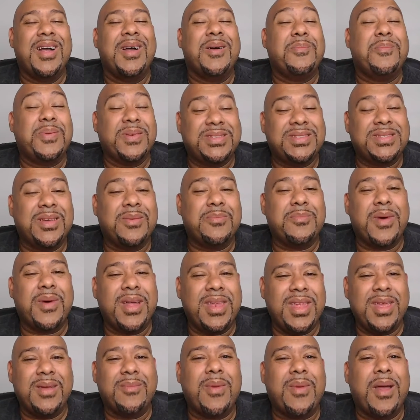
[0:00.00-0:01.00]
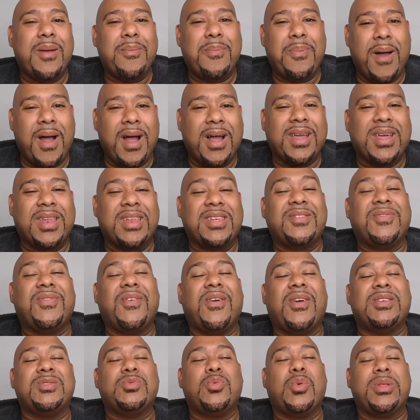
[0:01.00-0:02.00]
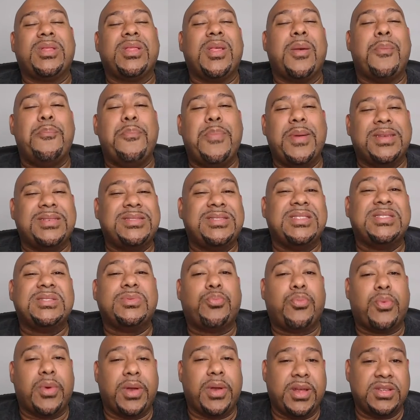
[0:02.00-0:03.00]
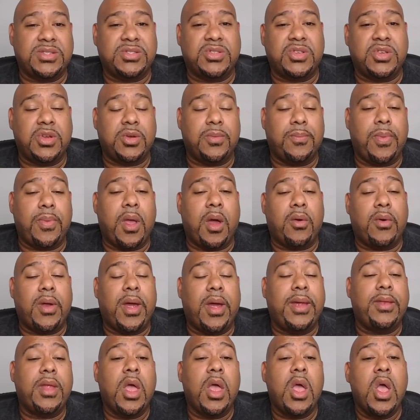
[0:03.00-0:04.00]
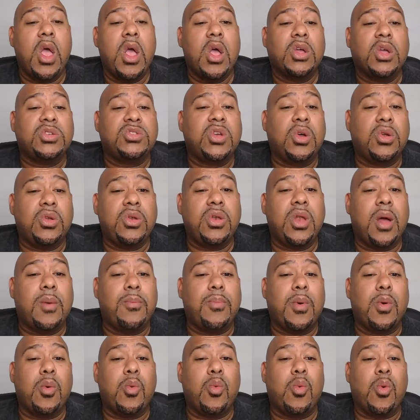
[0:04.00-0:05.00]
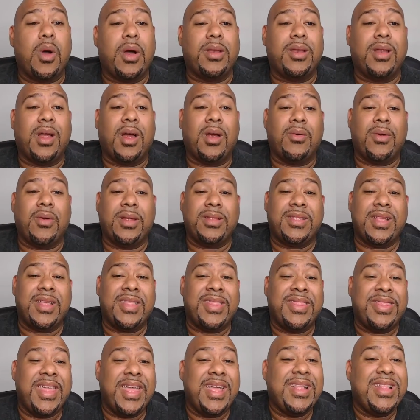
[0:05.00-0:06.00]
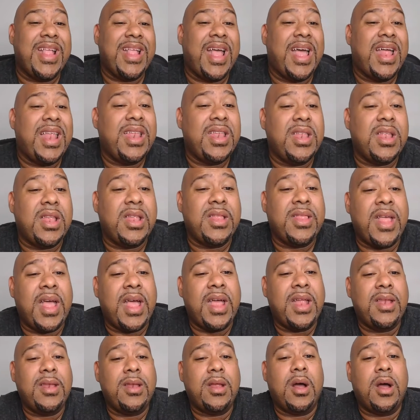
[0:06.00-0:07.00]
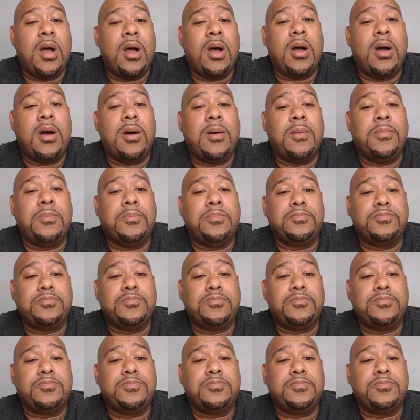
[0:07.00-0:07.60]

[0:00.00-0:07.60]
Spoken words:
put some money in my pocket as far as what the business brings to you. All right. So number one, all right, the thing that I